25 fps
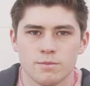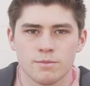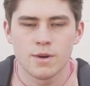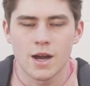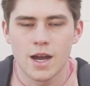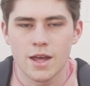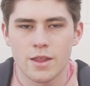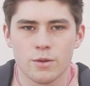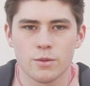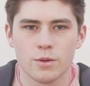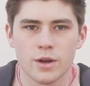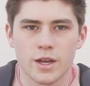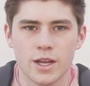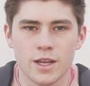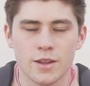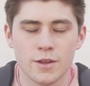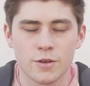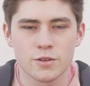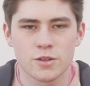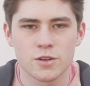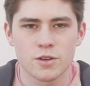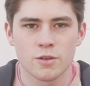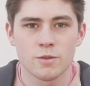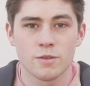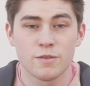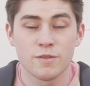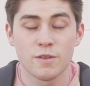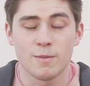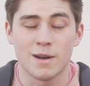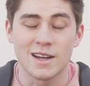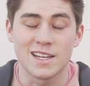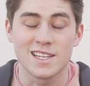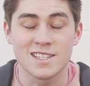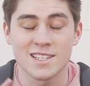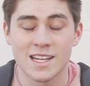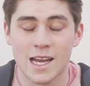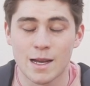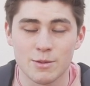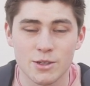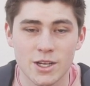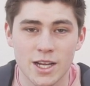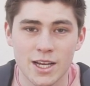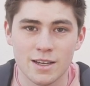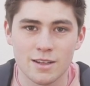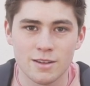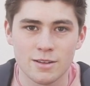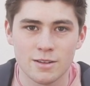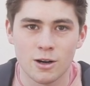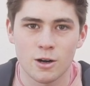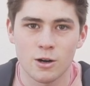By the way, those are from my
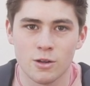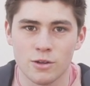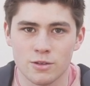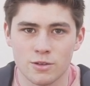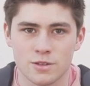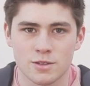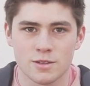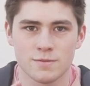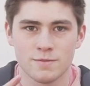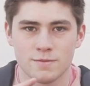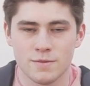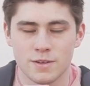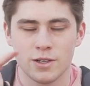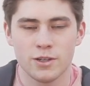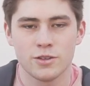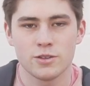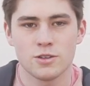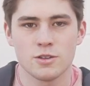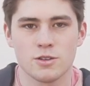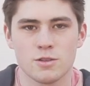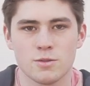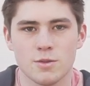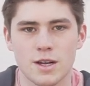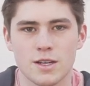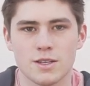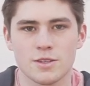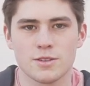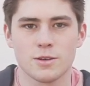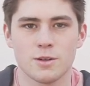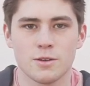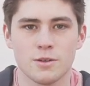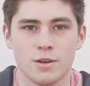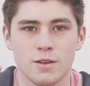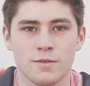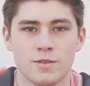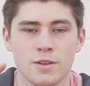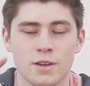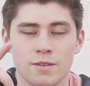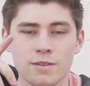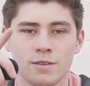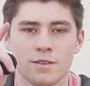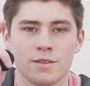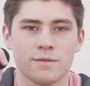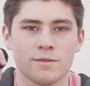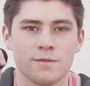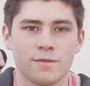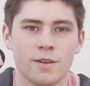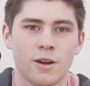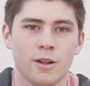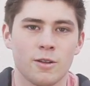Snapchat, all those videos you just watched. So if you
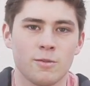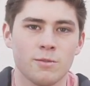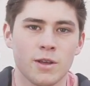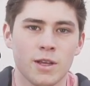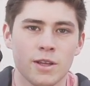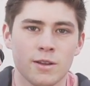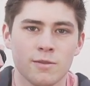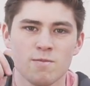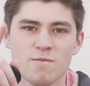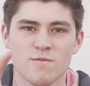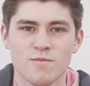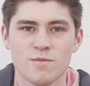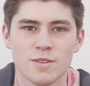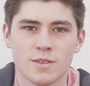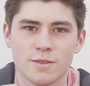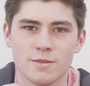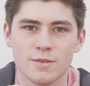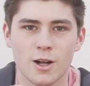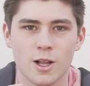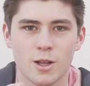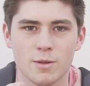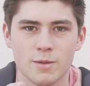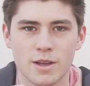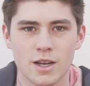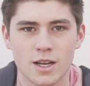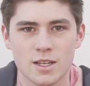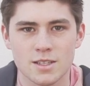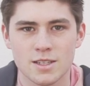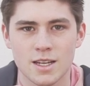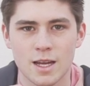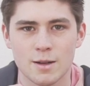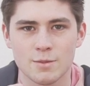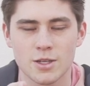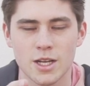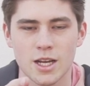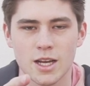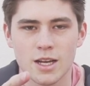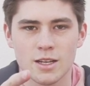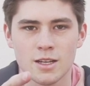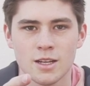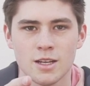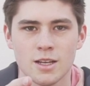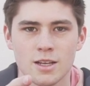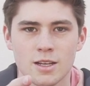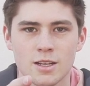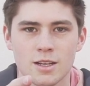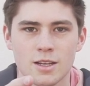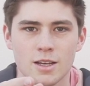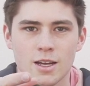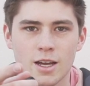haven't followed me, follow me on Snapchat,
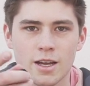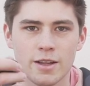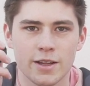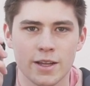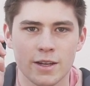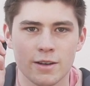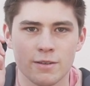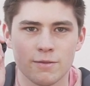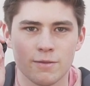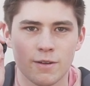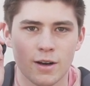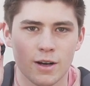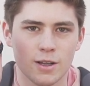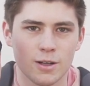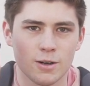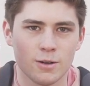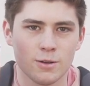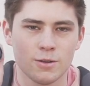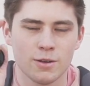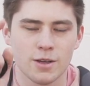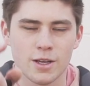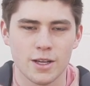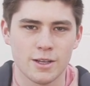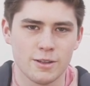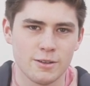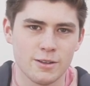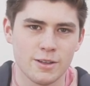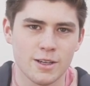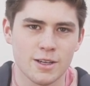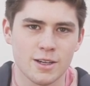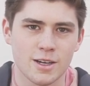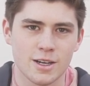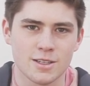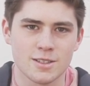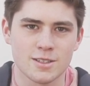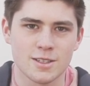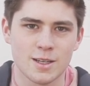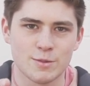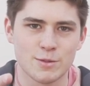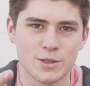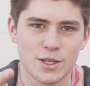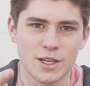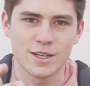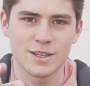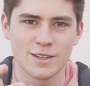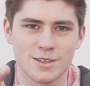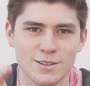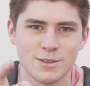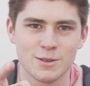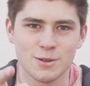and then follow Haley on
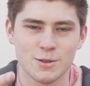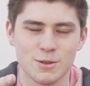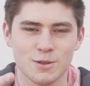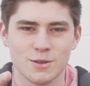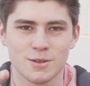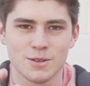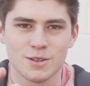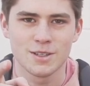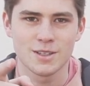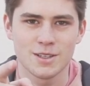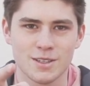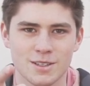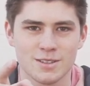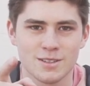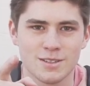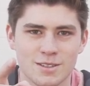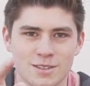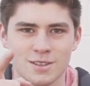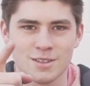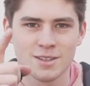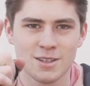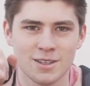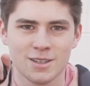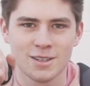Snapchat too, because